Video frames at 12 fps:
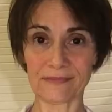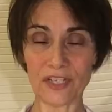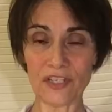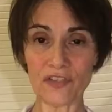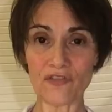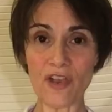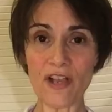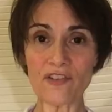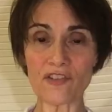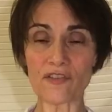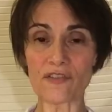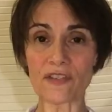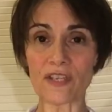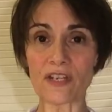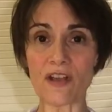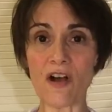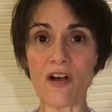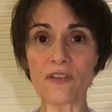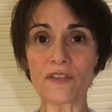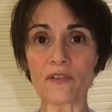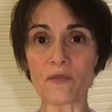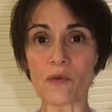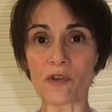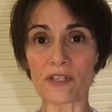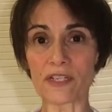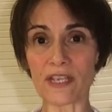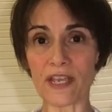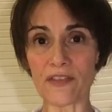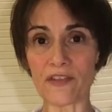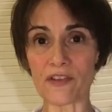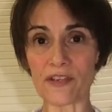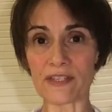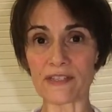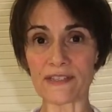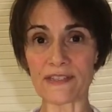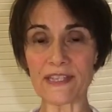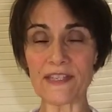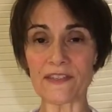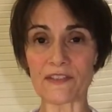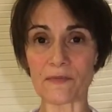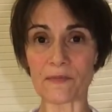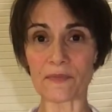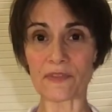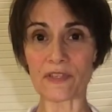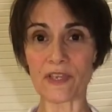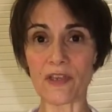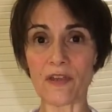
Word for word: Structures can also work together in systems.